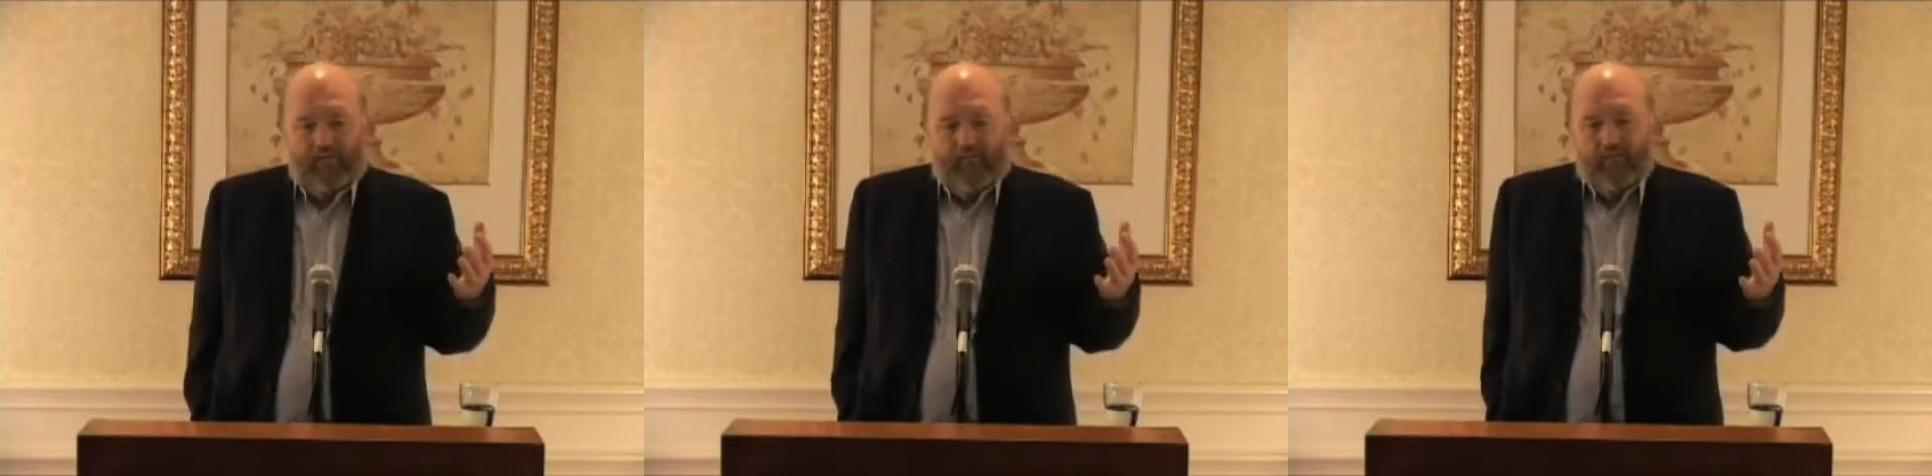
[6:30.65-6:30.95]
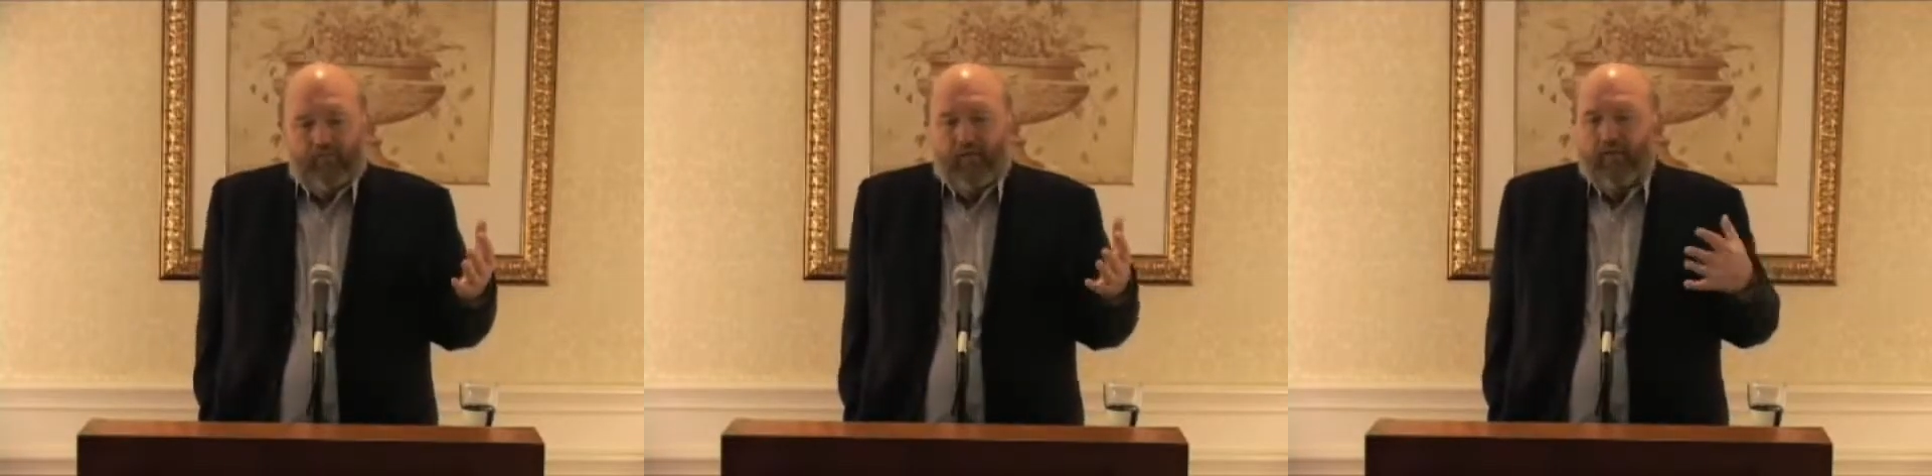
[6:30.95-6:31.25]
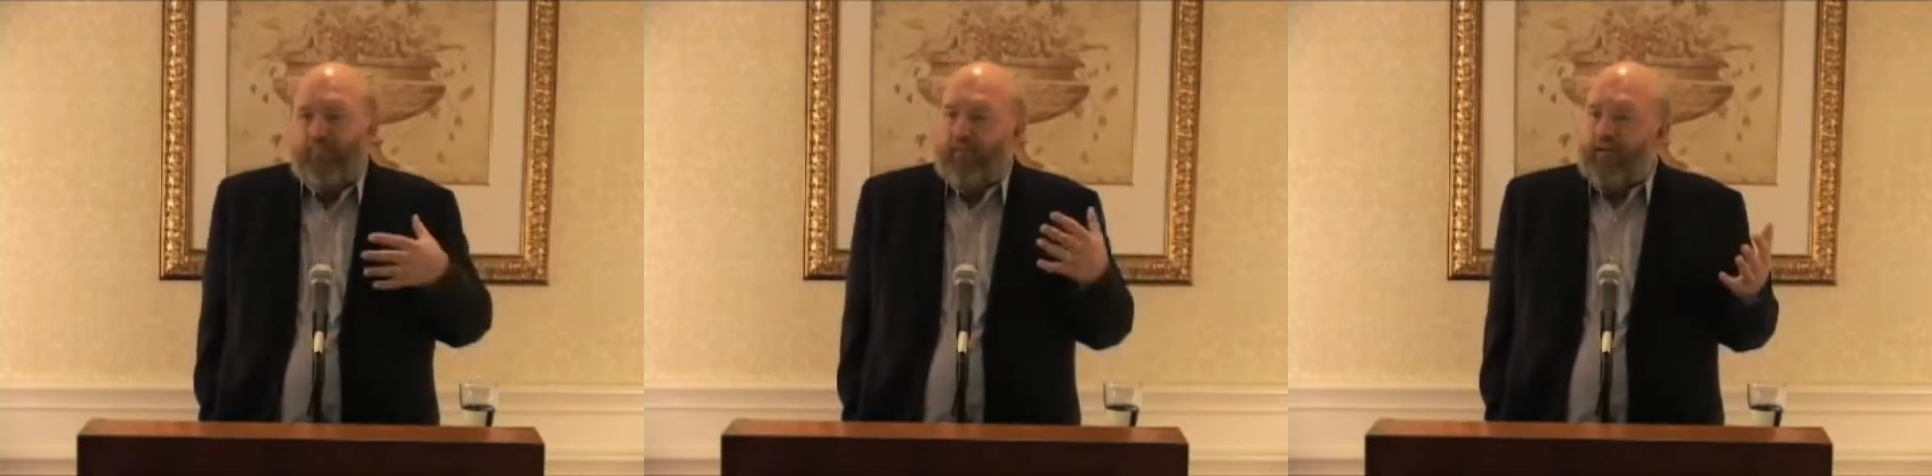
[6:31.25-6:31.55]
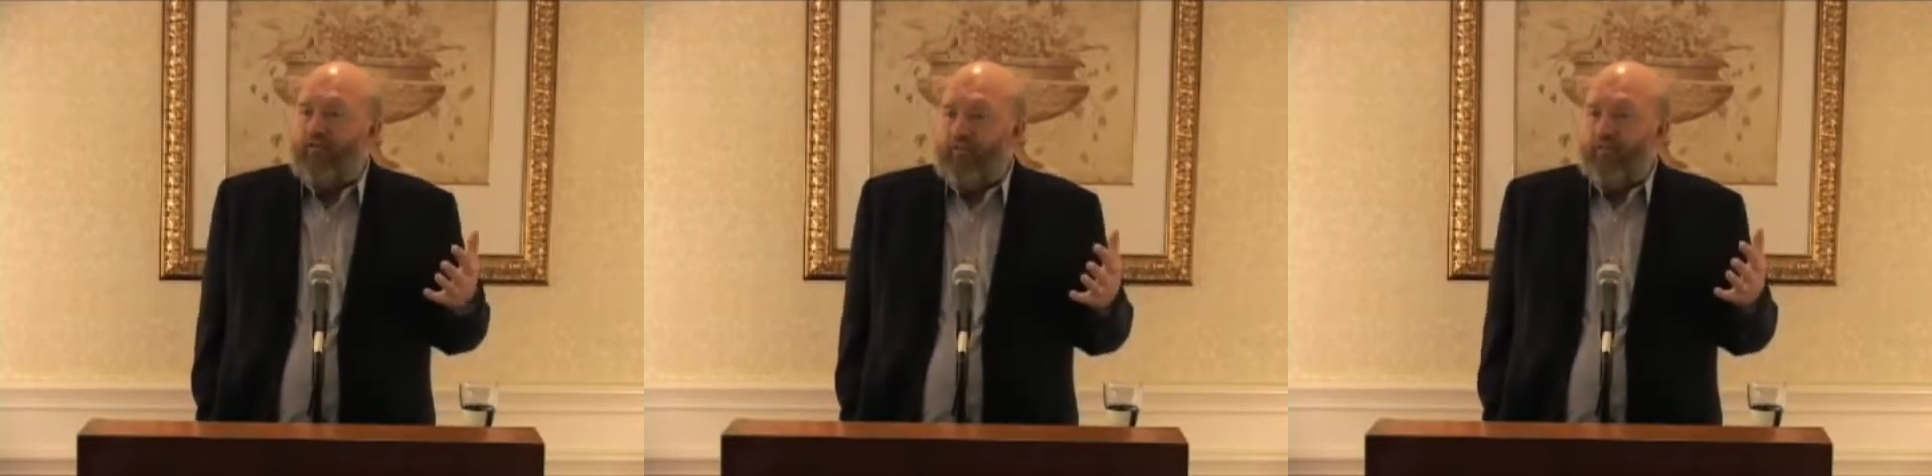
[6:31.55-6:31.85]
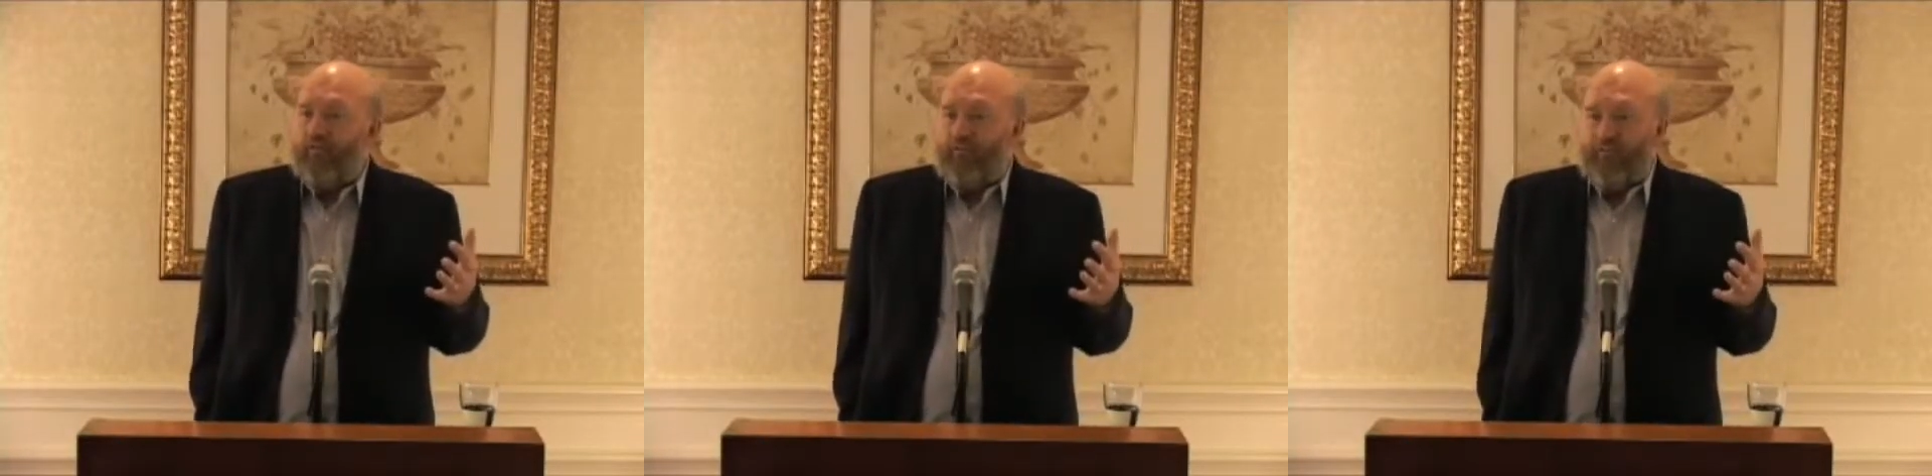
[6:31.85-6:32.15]
it was like the body did
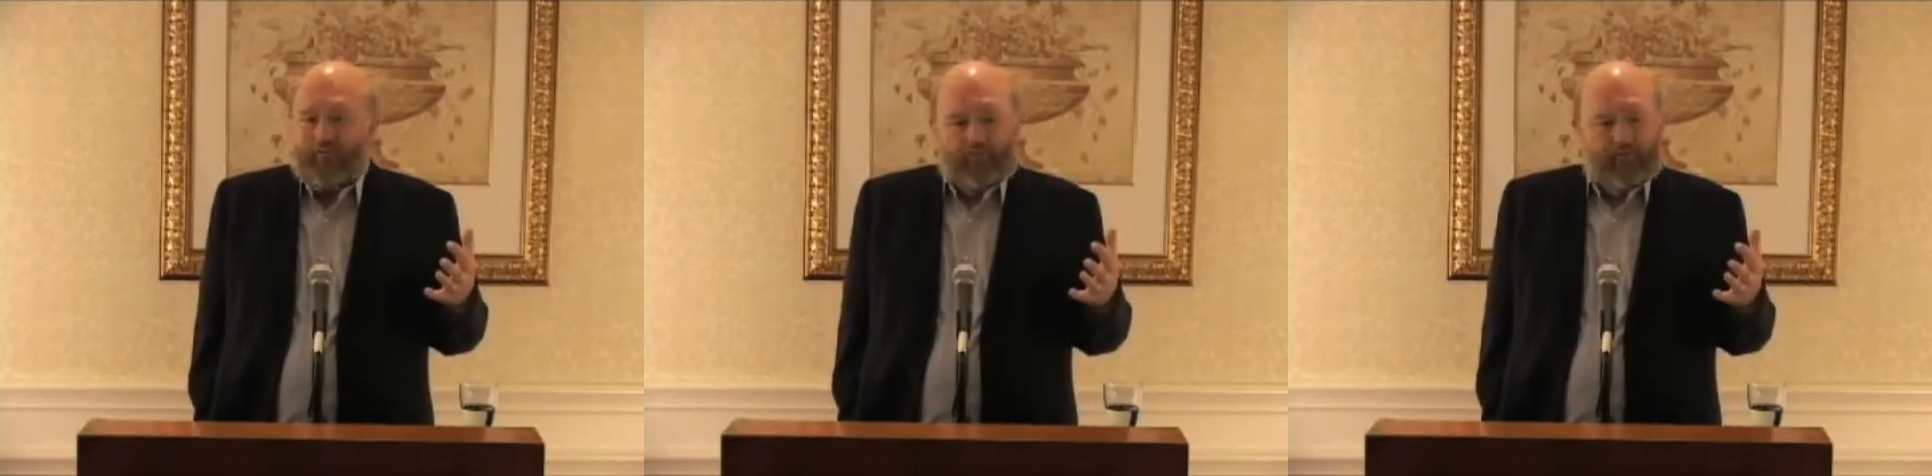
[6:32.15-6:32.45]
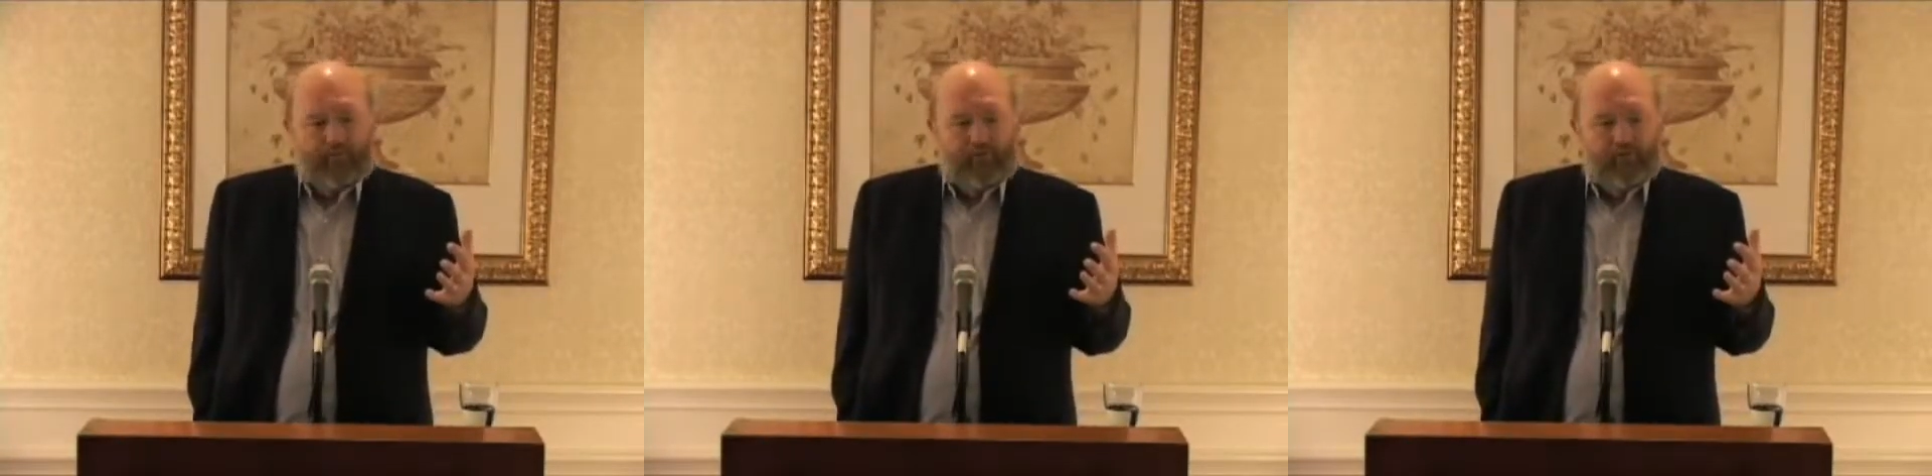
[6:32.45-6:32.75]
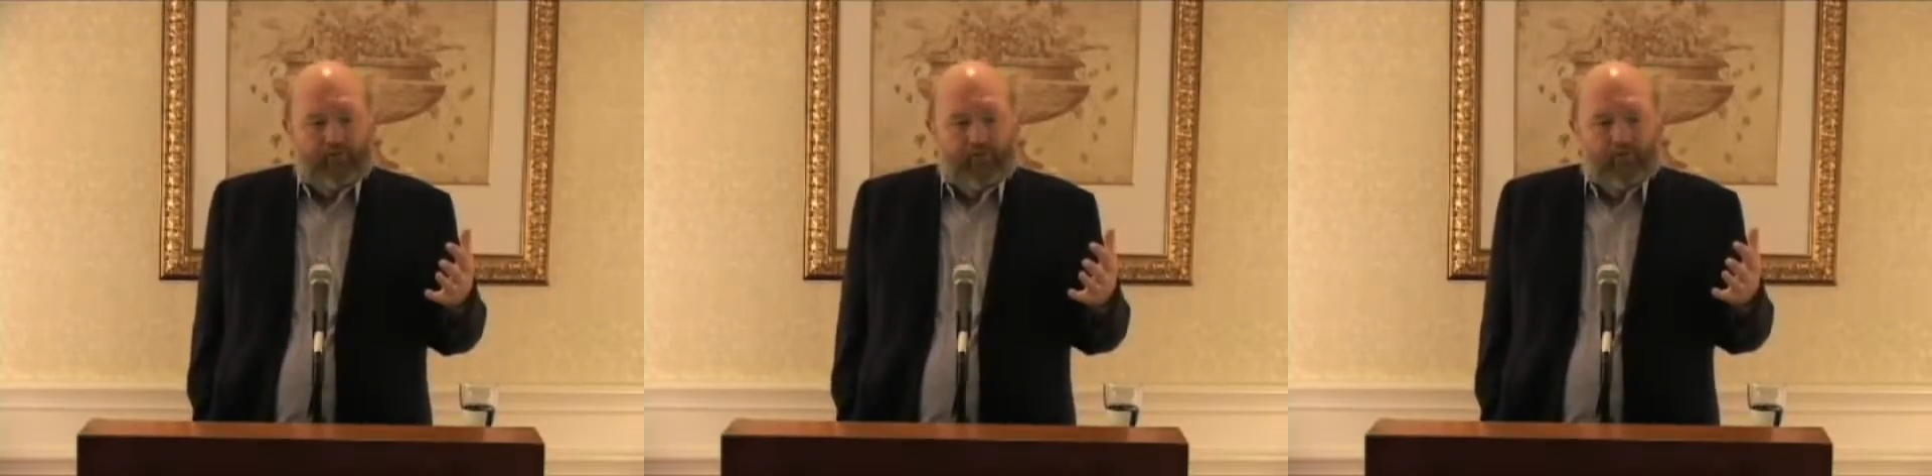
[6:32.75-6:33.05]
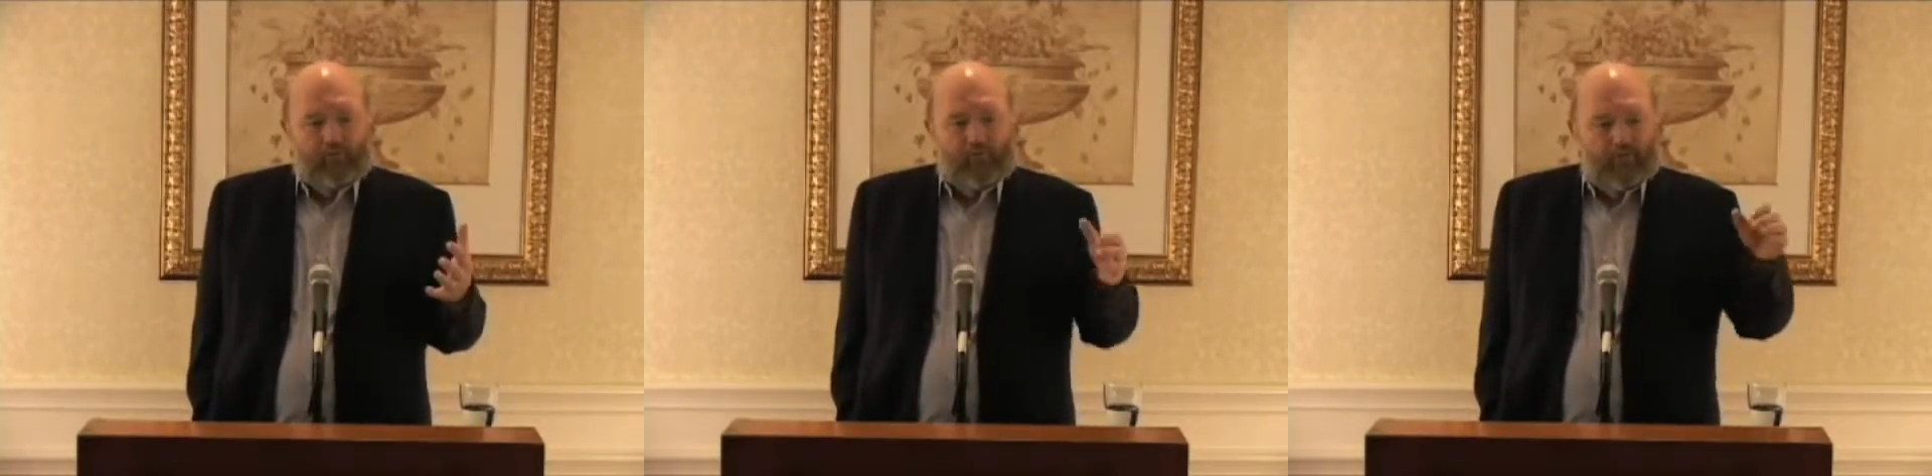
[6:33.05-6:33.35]
talk to us, because we